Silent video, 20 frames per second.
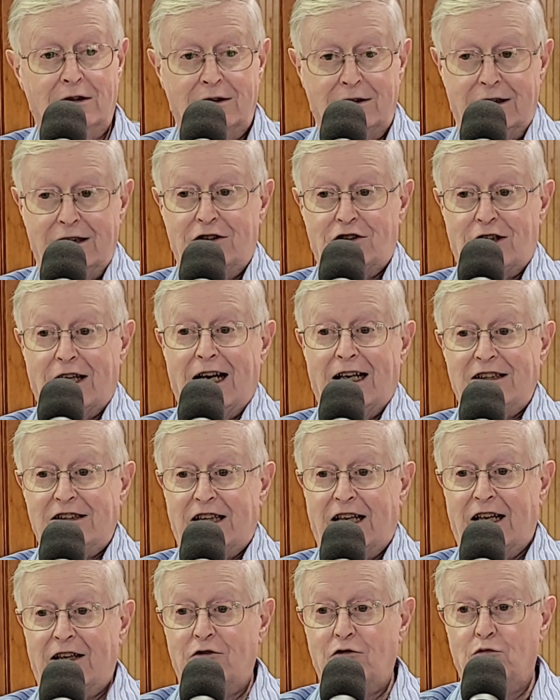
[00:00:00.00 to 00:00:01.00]
These guys
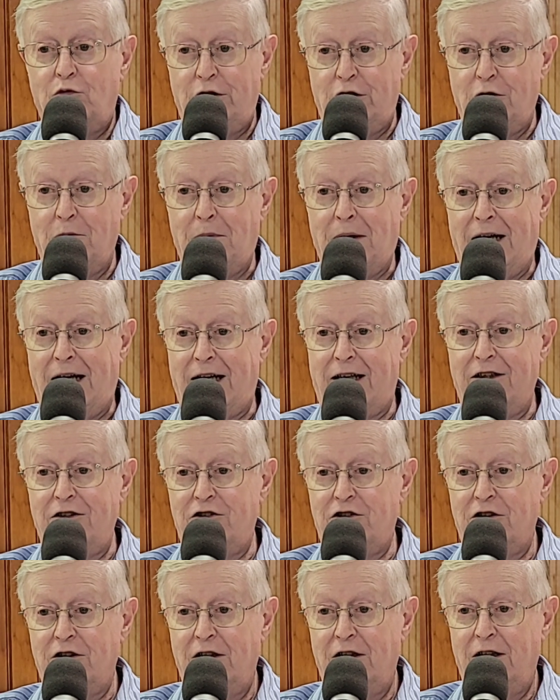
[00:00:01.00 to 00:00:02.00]
had real
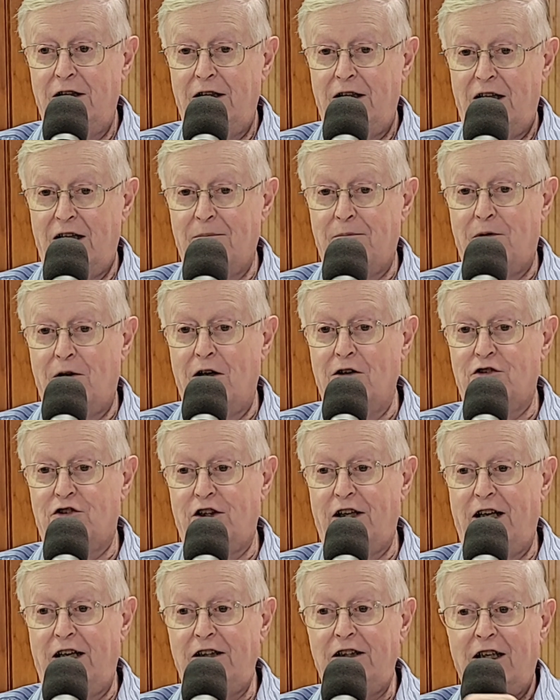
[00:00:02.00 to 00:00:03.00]
baggage, and Paul's
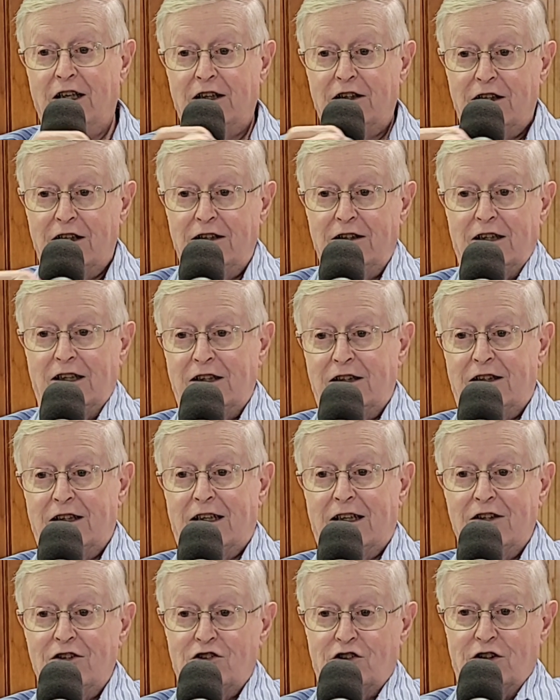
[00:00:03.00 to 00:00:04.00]
saying, you need to
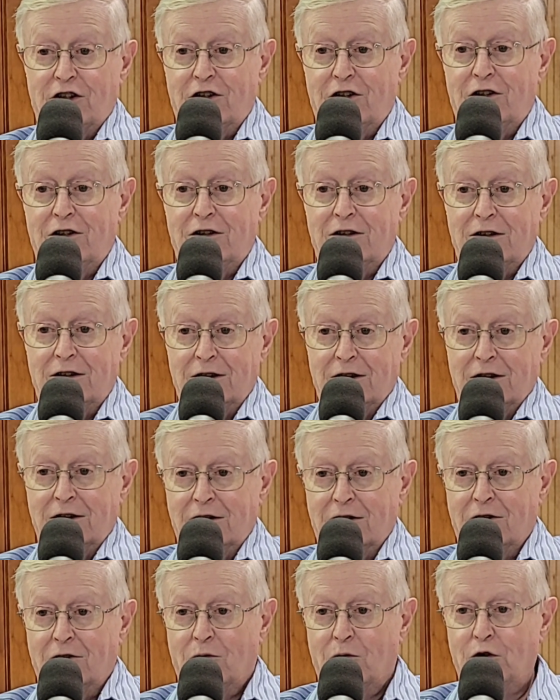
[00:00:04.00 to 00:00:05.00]
consider
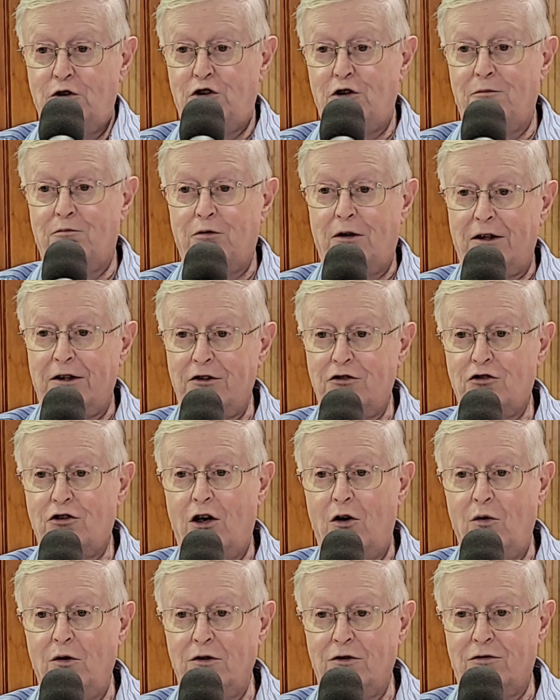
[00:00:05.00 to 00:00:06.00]
what your brother's
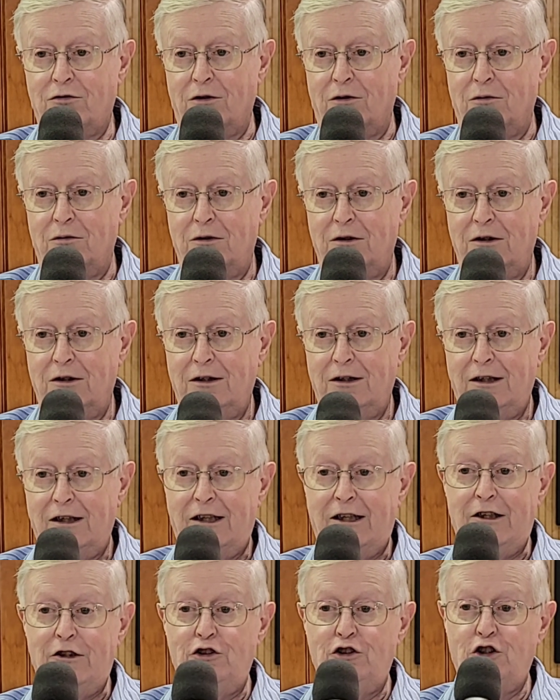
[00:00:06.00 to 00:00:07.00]
going through.
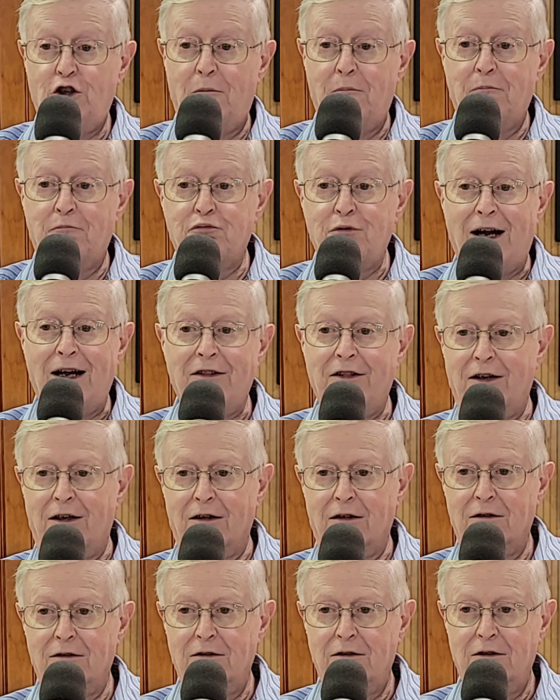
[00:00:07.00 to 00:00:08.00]
He's your brother.
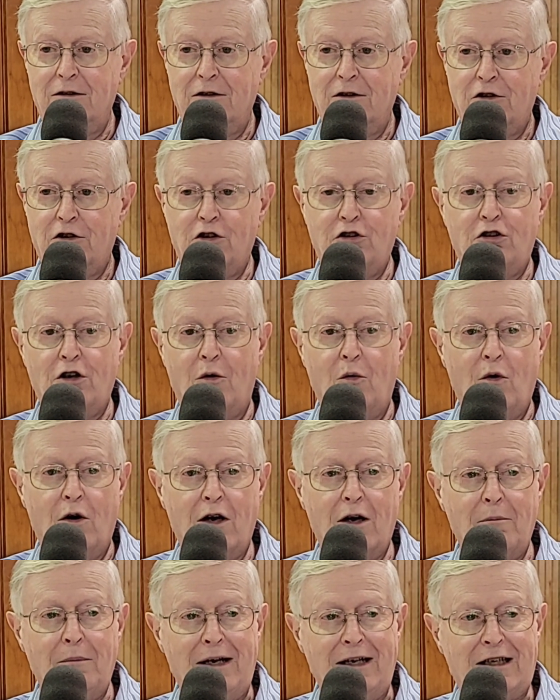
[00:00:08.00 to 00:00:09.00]
You don't
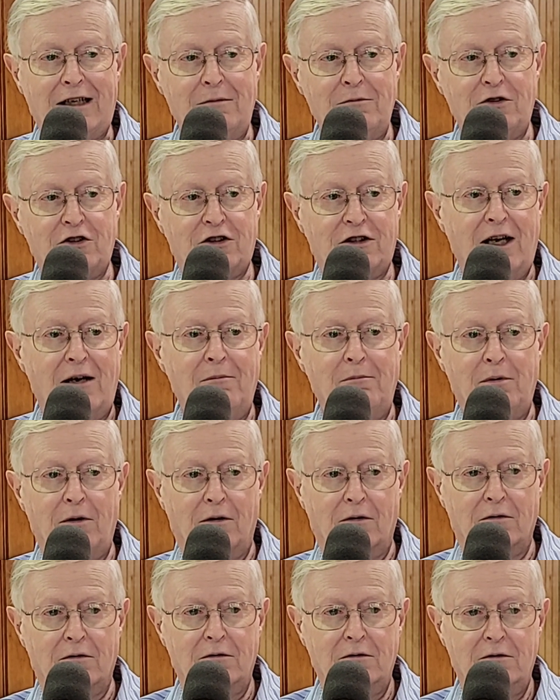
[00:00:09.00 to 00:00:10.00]
want to make him
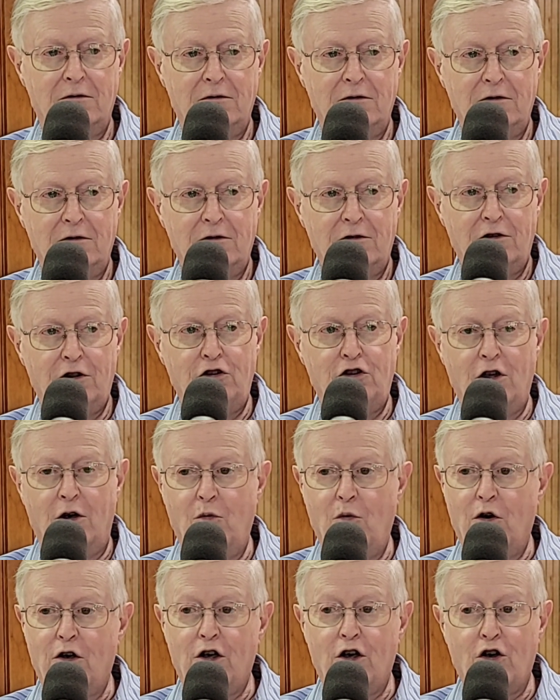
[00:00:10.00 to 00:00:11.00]
stumble. You
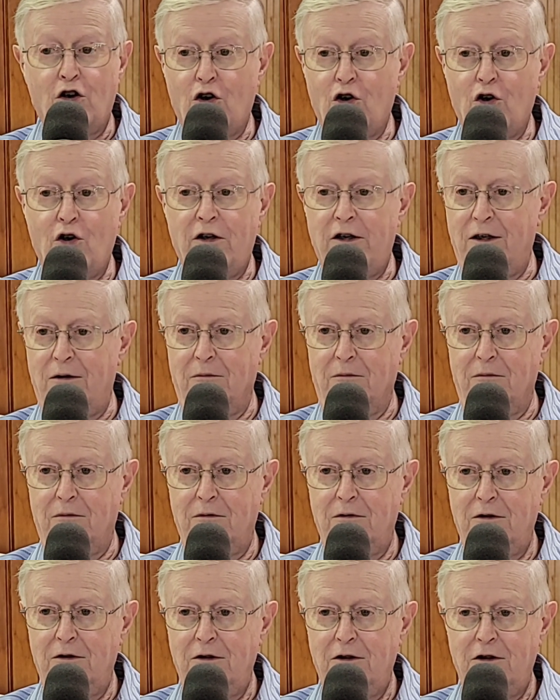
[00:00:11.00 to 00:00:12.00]
don't want to hurt him.
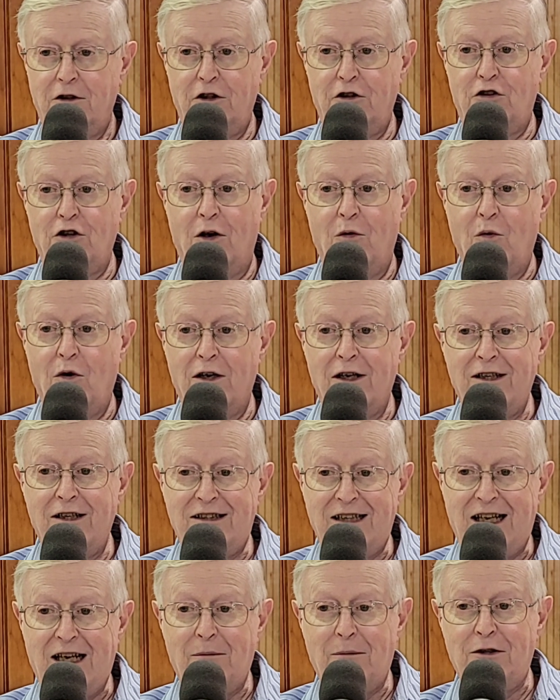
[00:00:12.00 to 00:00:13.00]
You don't want to
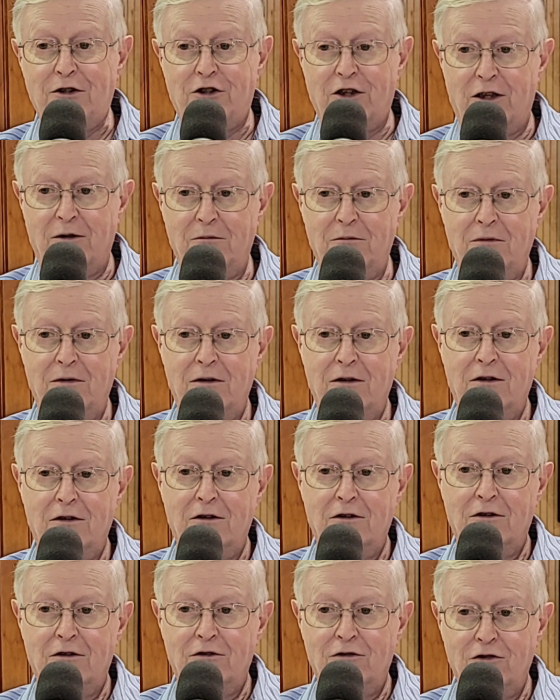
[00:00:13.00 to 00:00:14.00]
damage him.
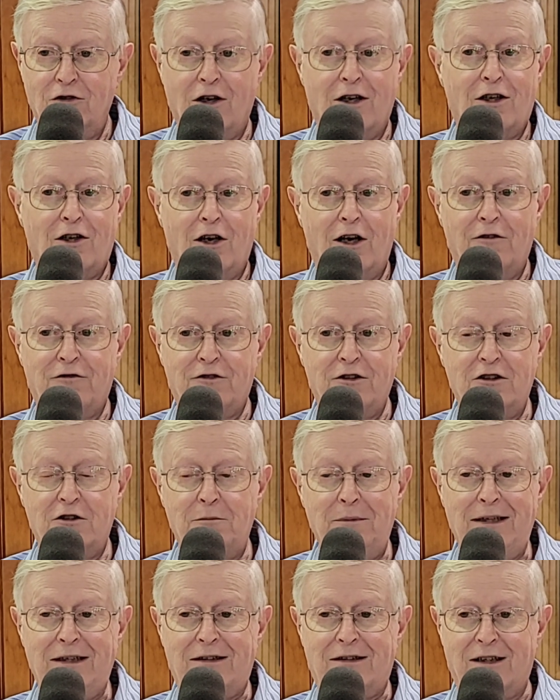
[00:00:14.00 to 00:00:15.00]
Knock off this
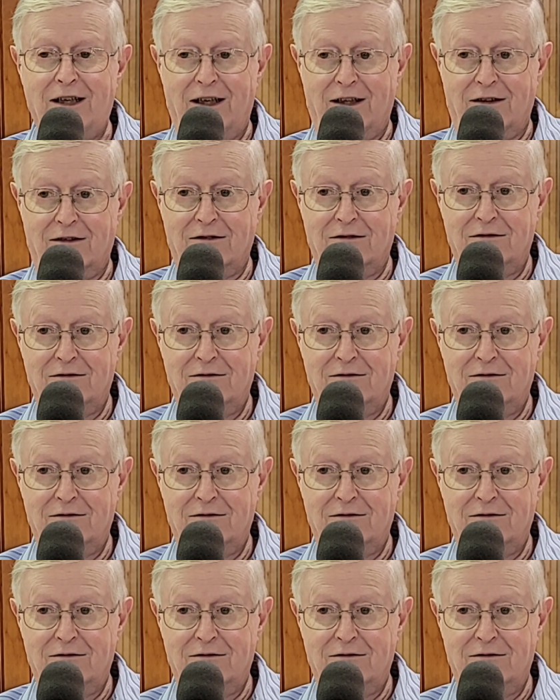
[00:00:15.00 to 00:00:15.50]
meat thing.